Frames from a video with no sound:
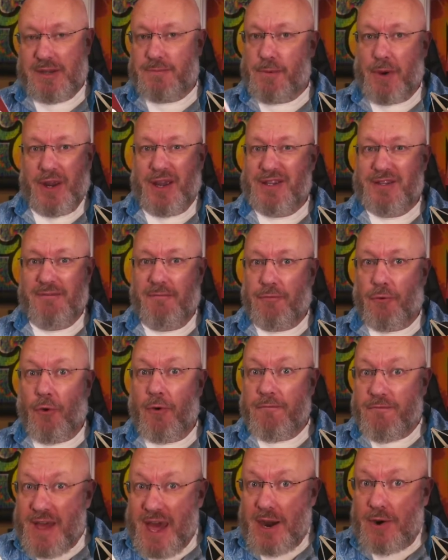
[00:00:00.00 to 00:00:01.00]
This book isn't
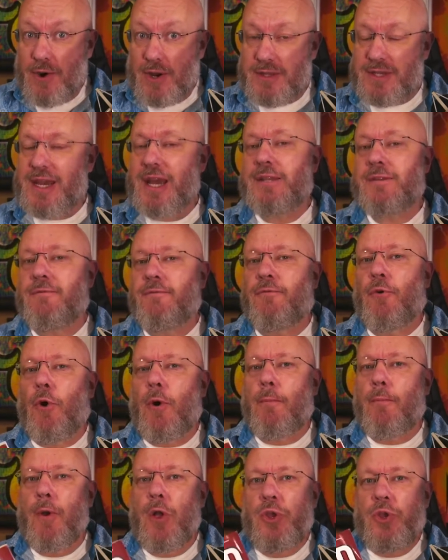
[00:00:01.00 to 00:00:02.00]
for veterans. It's
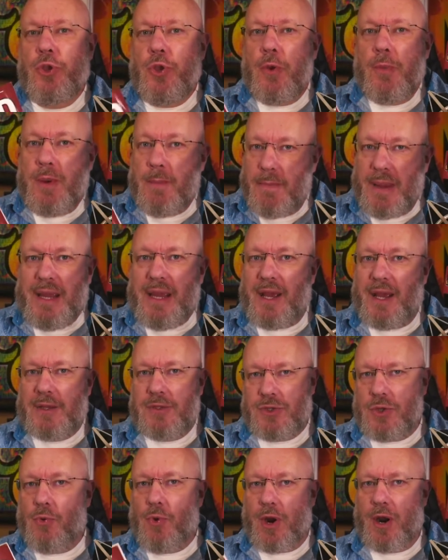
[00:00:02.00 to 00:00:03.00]
for human
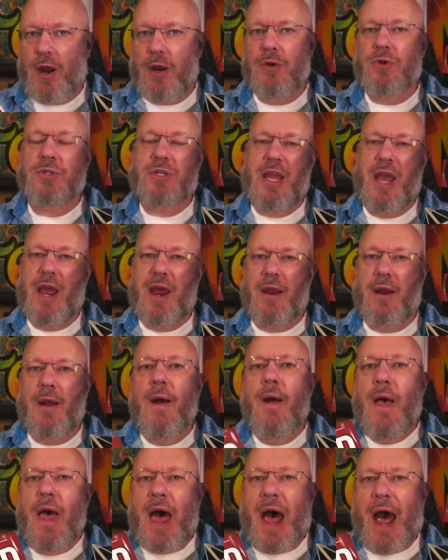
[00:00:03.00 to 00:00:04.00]
beings who want to
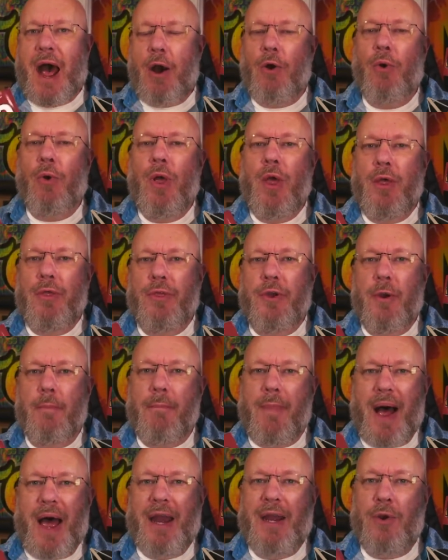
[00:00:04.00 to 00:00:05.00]
understand how
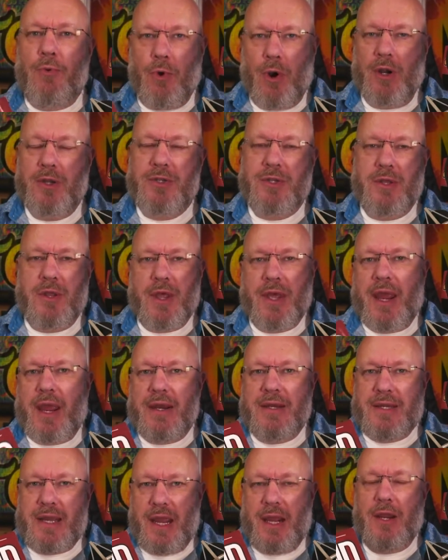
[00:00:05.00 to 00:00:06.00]
their mind works so that
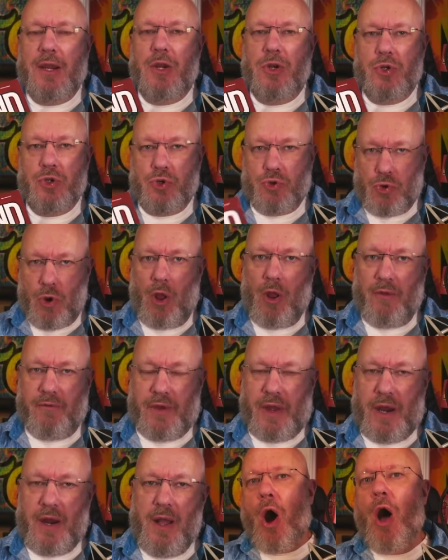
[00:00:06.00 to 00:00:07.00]
they can take
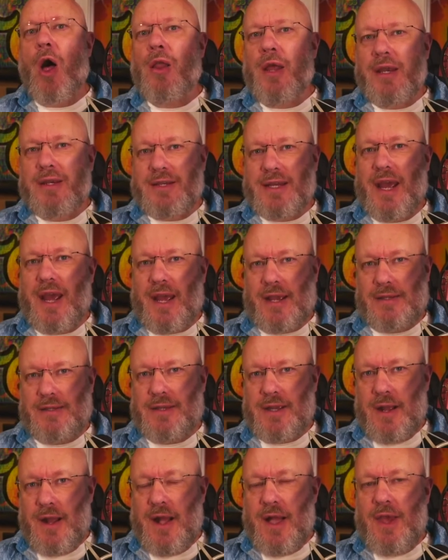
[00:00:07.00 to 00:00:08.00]
control of it. All it
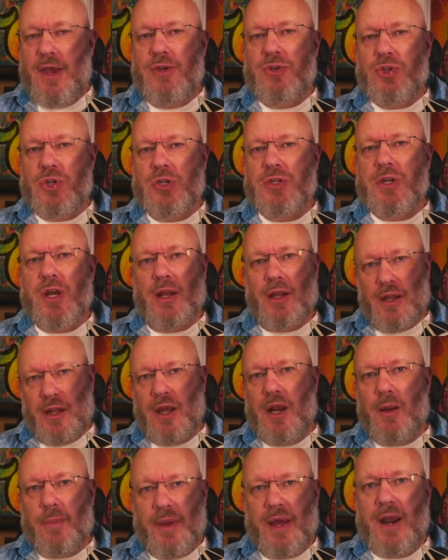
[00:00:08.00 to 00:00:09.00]
takes is just a
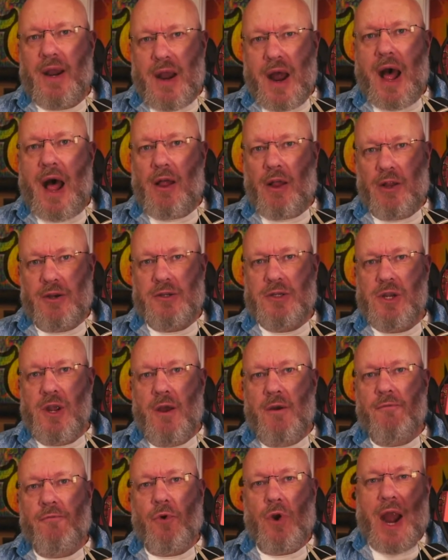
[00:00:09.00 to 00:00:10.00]
little bit of
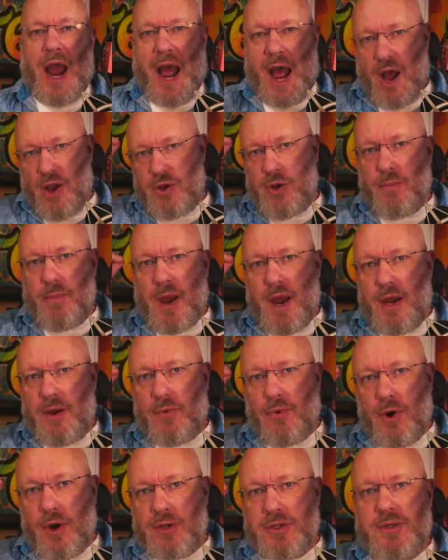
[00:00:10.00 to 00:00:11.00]
knowledge for how your
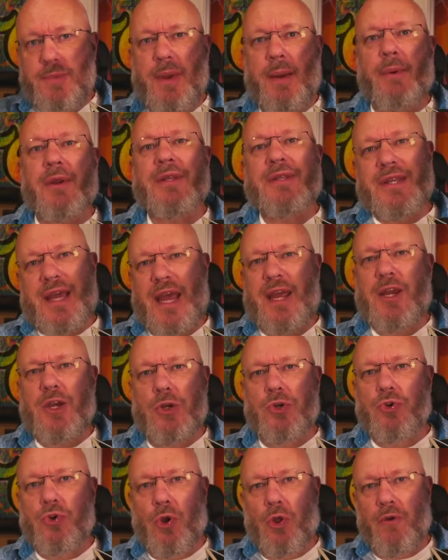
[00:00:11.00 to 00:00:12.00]
mind works to be able to
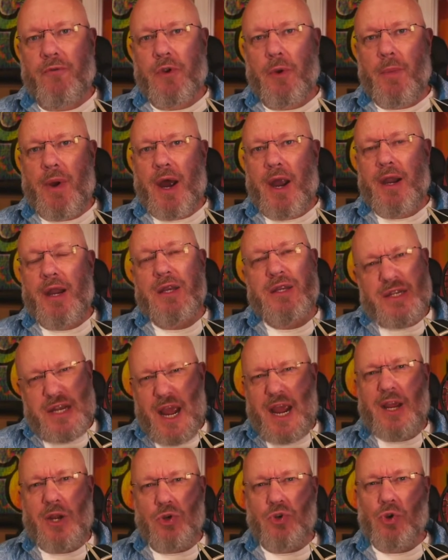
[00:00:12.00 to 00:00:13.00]
take control of your mind
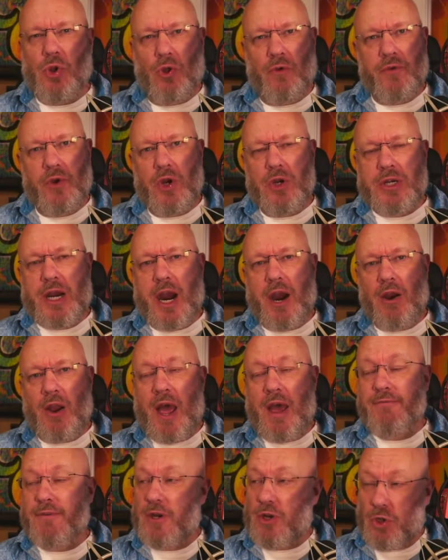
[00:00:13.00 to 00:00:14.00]
and take control of your
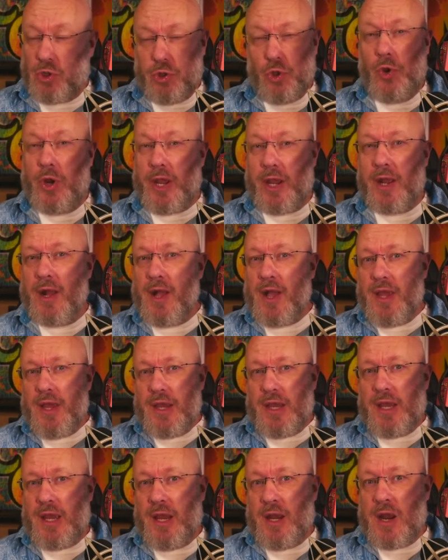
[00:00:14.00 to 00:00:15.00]
entire life, including
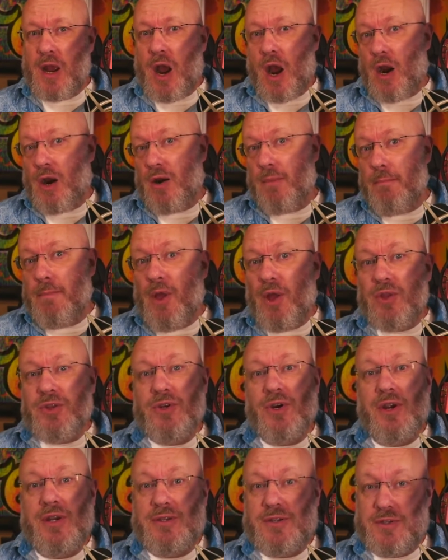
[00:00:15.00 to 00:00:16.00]
in our
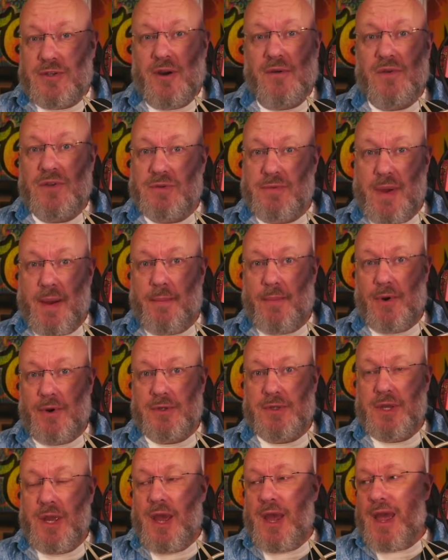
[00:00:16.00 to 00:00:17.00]
military service
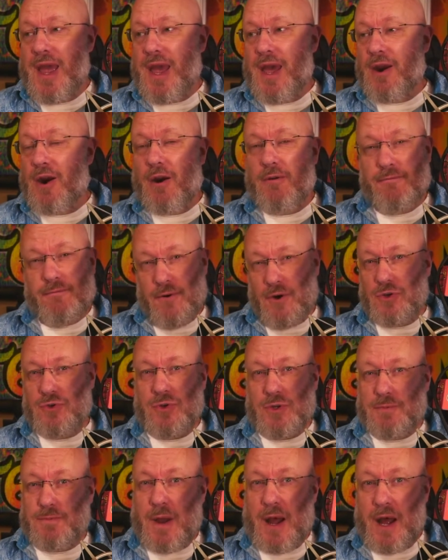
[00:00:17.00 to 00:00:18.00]
members and our
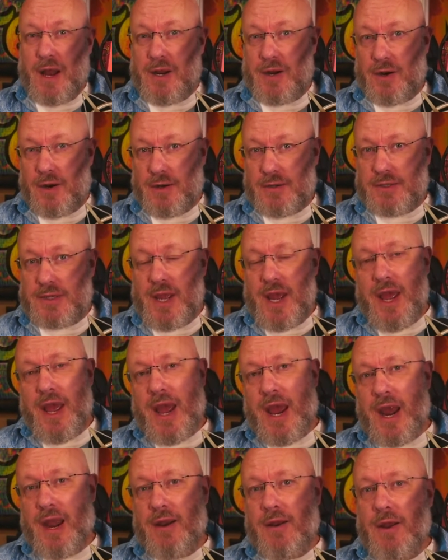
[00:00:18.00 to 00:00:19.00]
first responders
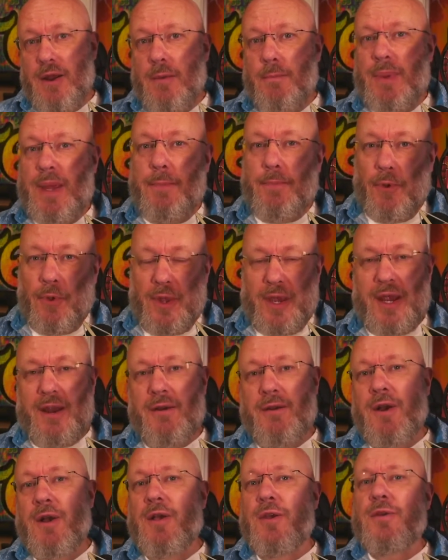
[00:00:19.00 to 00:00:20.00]
and people
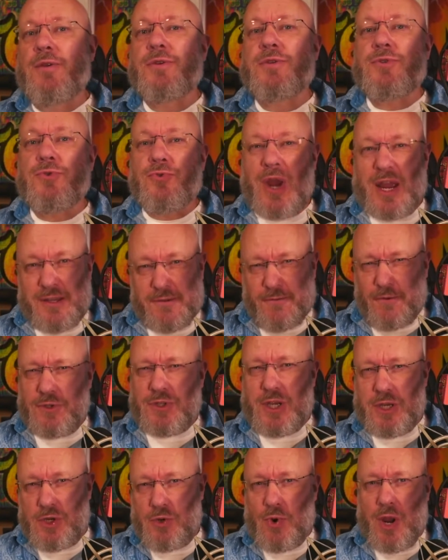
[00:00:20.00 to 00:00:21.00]
in
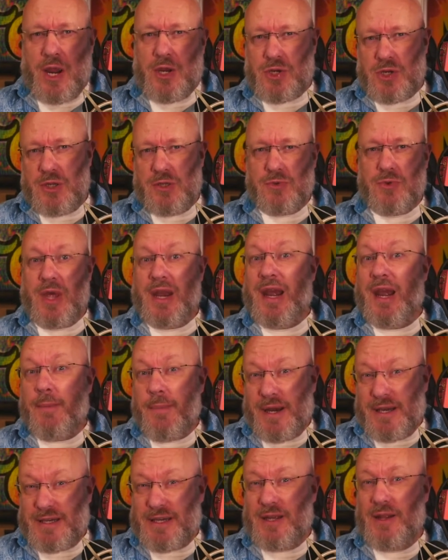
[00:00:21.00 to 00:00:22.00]
stressful situations where they
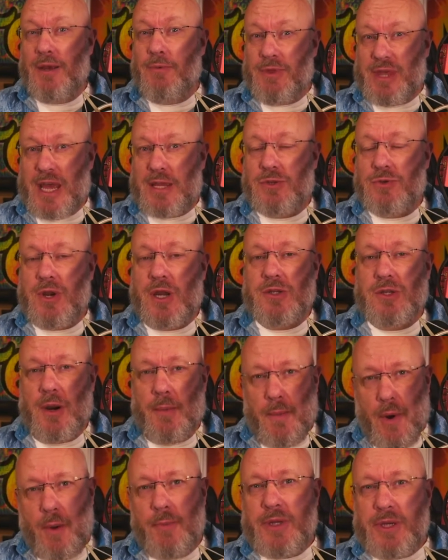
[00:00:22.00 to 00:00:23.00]
need to be dealing with that
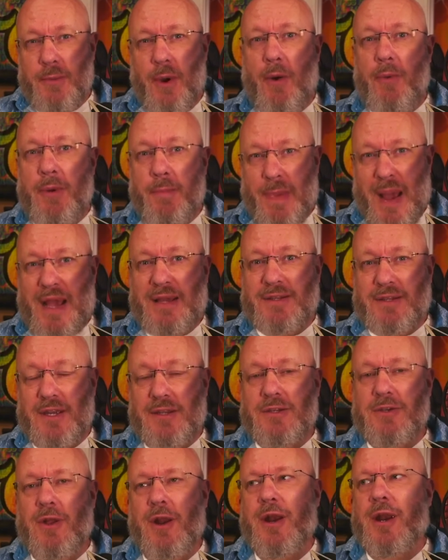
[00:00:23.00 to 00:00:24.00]
stress on a moment-to-moment
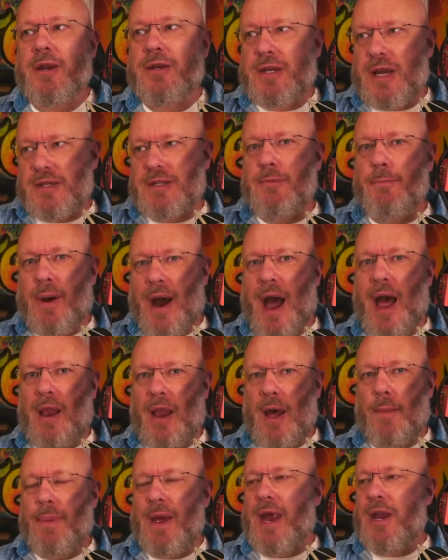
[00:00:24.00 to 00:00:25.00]
basis so that it doesn't
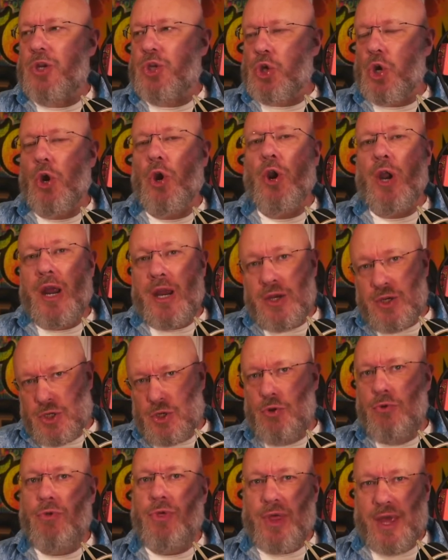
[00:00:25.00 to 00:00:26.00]
pile up and turn
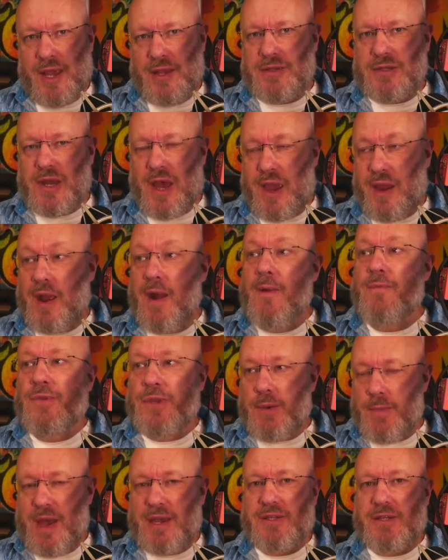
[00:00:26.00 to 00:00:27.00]
into things like
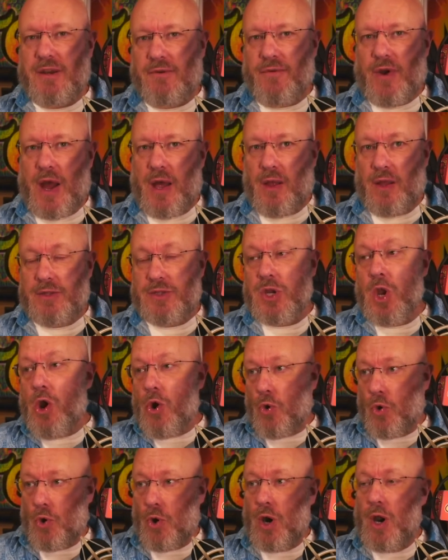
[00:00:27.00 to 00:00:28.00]
domestic violence
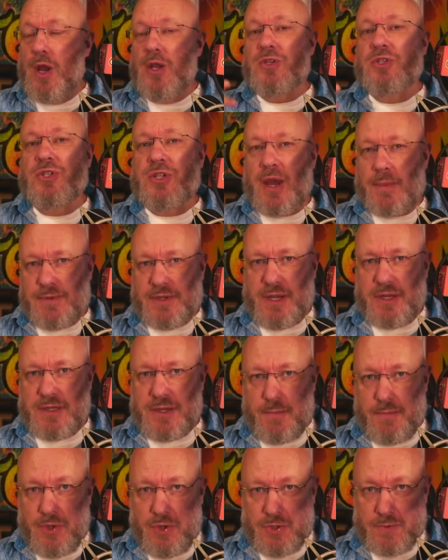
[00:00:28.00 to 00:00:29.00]
or
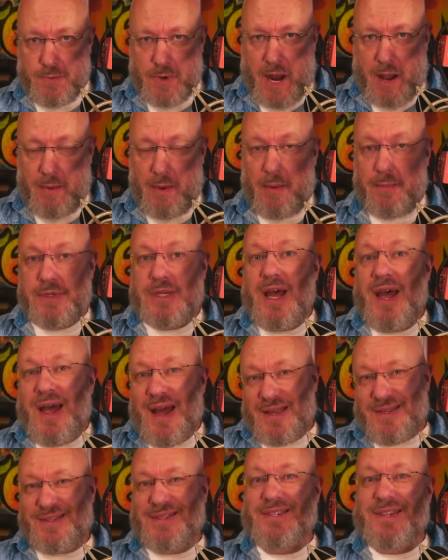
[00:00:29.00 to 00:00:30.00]
substance abuse problems,
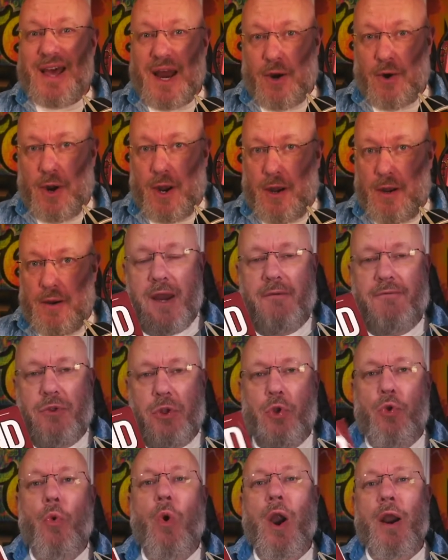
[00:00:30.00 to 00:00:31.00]
etc. And
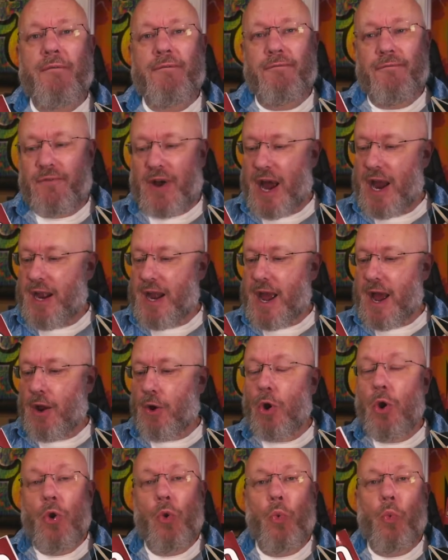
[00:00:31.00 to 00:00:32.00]
if you want to find
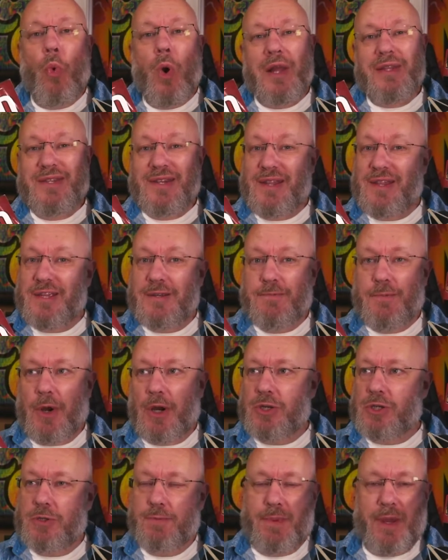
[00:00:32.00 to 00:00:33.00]
out what's in this
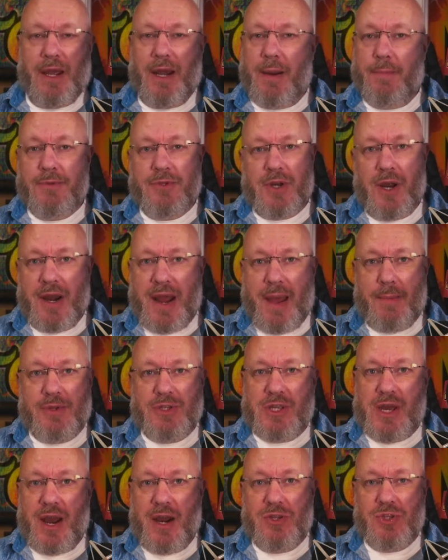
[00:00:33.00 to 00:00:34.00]
book, just pick it up. It's on
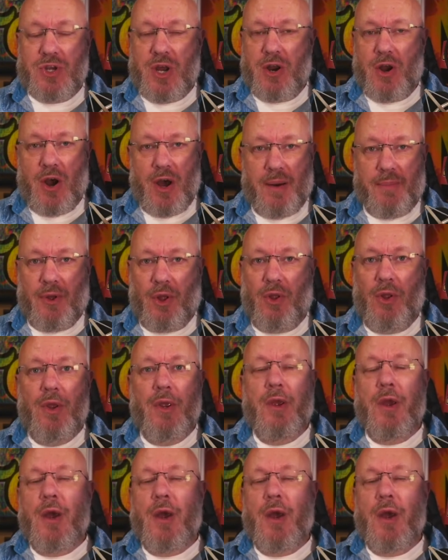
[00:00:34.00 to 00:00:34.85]
Amazon. It's on Audible.